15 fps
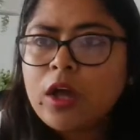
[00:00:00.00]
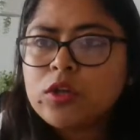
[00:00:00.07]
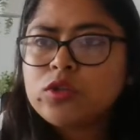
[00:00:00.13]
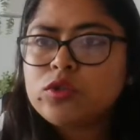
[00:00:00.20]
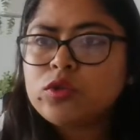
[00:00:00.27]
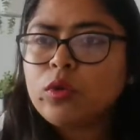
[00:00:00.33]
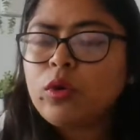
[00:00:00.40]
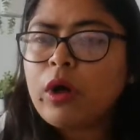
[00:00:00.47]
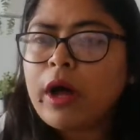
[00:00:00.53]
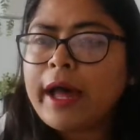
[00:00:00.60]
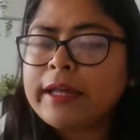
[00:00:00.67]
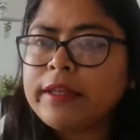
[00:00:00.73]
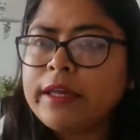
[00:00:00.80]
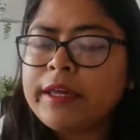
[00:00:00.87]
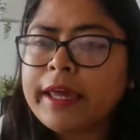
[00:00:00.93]
So
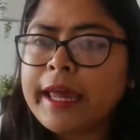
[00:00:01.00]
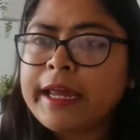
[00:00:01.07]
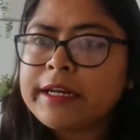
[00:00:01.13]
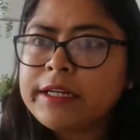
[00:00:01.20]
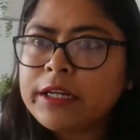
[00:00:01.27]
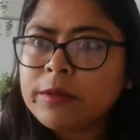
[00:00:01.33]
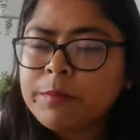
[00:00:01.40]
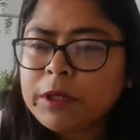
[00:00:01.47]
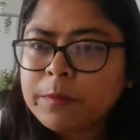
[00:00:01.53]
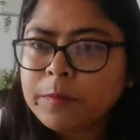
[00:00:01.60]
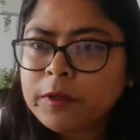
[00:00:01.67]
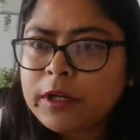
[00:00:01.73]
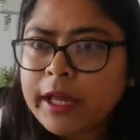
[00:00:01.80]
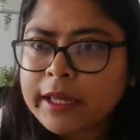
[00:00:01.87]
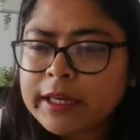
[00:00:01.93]
I think 18
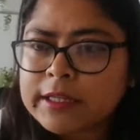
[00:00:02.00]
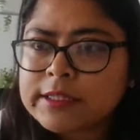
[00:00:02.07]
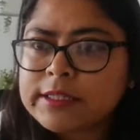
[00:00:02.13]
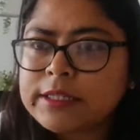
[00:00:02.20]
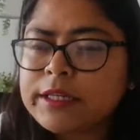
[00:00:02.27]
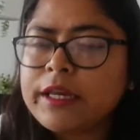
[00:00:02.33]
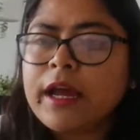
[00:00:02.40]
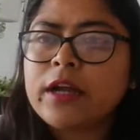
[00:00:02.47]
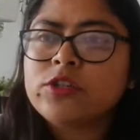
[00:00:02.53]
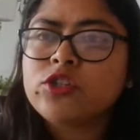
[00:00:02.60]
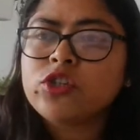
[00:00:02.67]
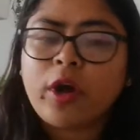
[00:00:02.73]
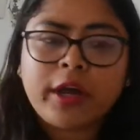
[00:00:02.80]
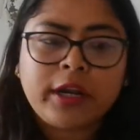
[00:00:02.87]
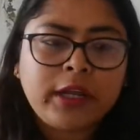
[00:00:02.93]
people I can see are
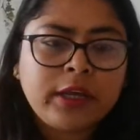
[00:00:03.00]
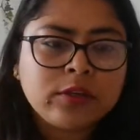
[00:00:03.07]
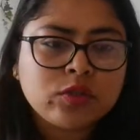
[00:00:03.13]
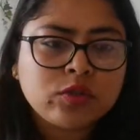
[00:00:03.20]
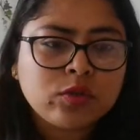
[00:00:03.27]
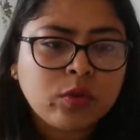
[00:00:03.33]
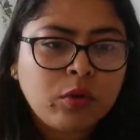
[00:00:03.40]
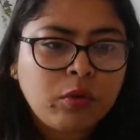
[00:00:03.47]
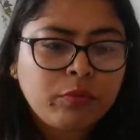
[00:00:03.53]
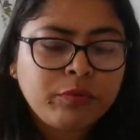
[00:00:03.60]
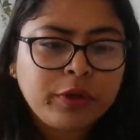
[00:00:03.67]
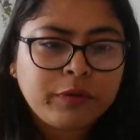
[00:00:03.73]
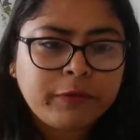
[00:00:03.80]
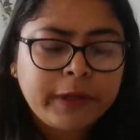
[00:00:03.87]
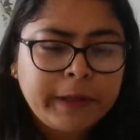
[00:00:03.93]
joining, so
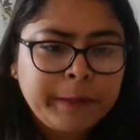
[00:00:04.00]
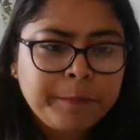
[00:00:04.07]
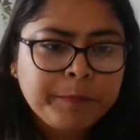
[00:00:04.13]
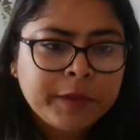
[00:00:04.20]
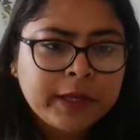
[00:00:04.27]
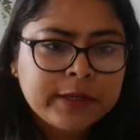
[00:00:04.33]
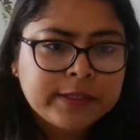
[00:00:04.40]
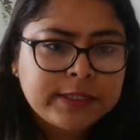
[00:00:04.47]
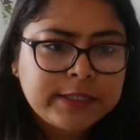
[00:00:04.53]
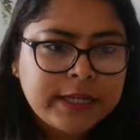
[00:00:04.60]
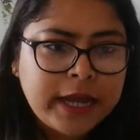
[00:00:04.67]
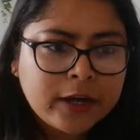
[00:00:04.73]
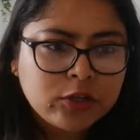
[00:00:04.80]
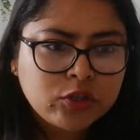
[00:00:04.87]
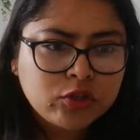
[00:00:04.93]
we will
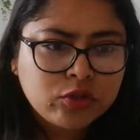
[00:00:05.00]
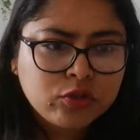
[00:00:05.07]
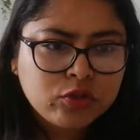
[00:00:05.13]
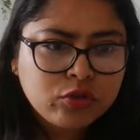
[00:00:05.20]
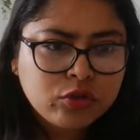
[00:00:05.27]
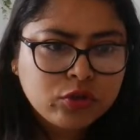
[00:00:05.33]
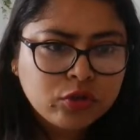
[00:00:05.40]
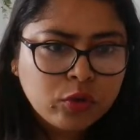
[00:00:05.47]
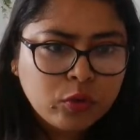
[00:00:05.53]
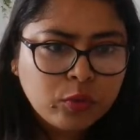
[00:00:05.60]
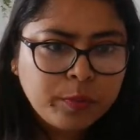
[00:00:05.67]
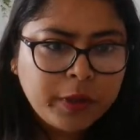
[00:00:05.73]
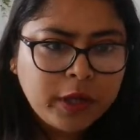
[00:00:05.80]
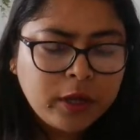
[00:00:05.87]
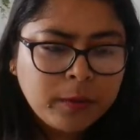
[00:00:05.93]
start.
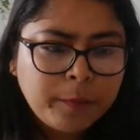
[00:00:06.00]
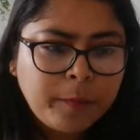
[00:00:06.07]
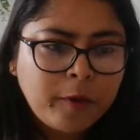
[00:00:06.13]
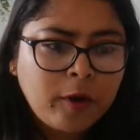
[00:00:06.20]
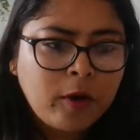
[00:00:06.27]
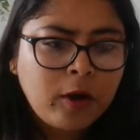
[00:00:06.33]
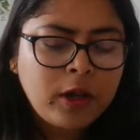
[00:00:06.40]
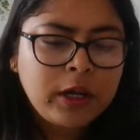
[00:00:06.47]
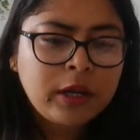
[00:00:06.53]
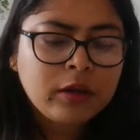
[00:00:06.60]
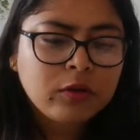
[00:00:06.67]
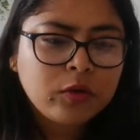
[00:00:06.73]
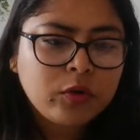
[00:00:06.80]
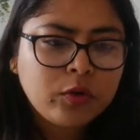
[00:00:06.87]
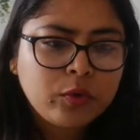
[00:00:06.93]
Shobhik Paul,
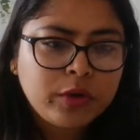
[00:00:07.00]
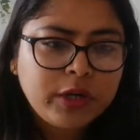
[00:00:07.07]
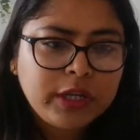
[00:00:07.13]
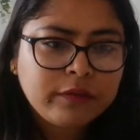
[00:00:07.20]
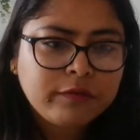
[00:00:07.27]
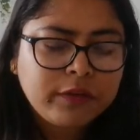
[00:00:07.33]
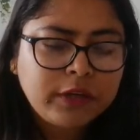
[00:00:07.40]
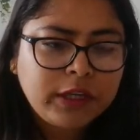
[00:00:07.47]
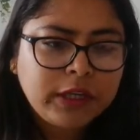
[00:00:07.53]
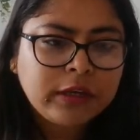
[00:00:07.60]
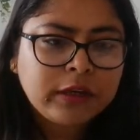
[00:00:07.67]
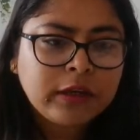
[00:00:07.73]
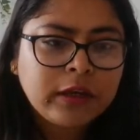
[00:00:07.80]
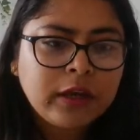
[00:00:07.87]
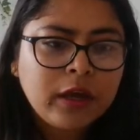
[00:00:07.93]
good
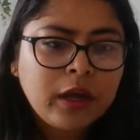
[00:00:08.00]
evening.